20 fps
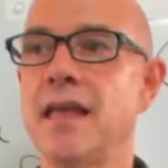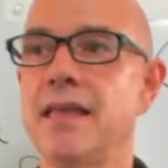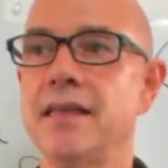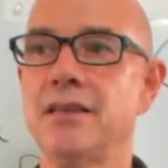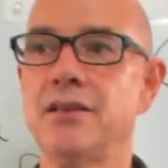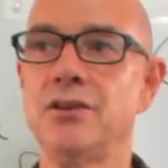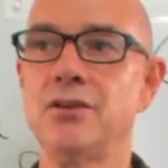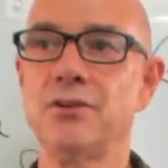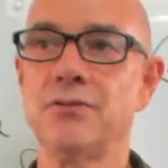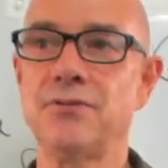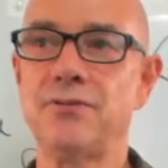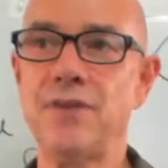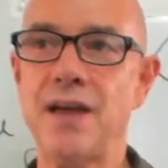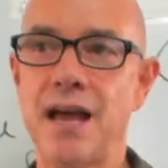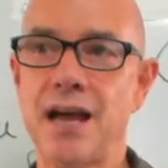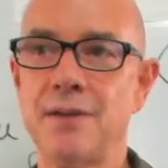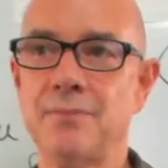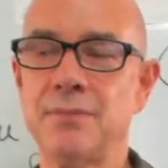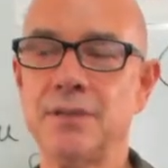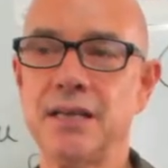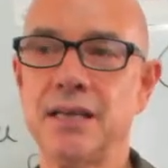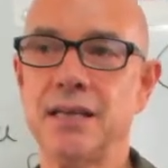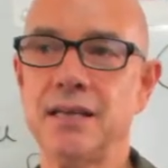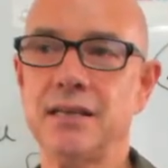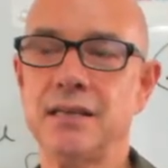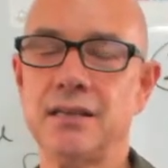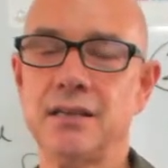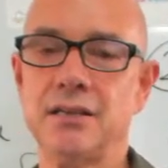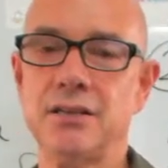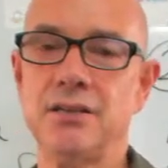your
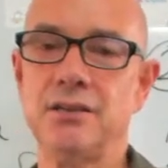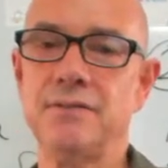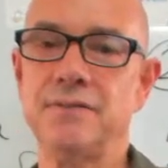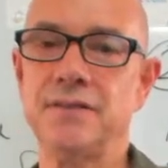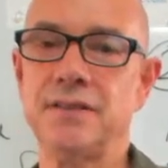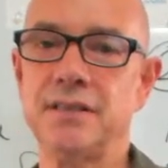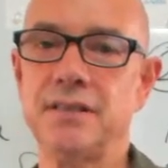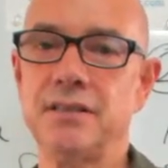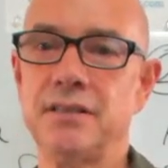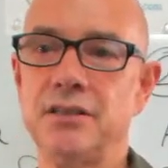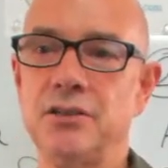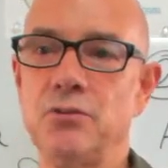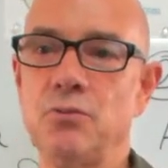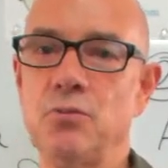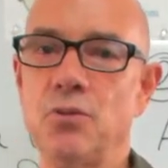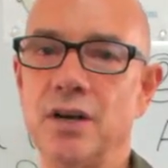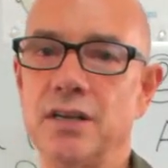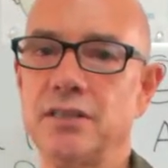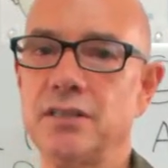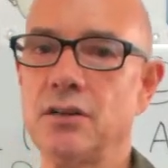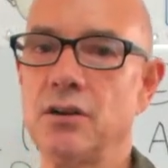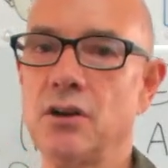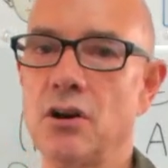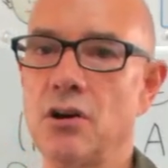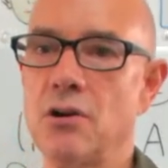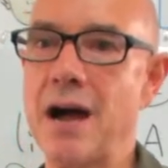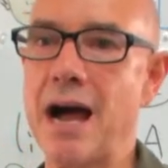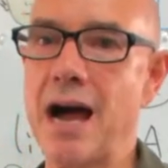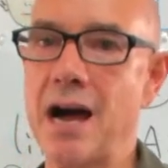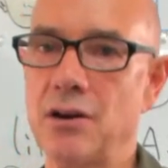family, you, you want to
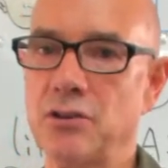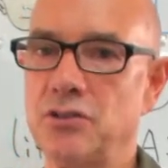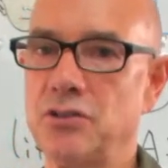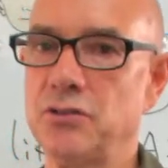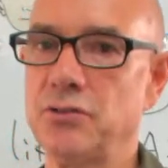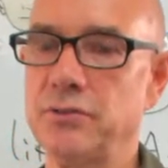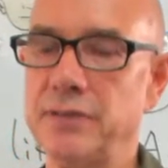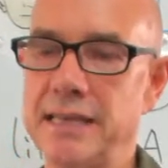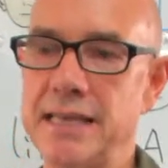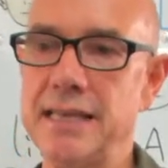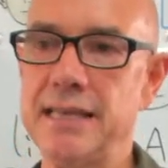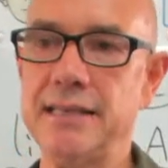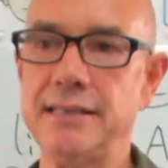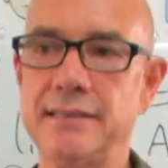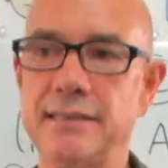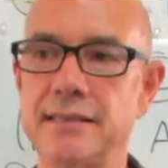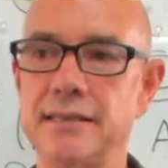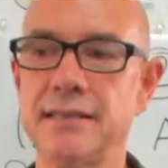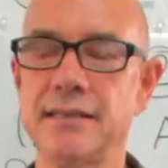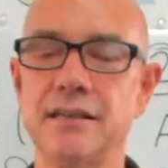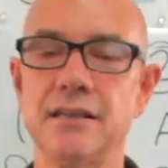go out to eat,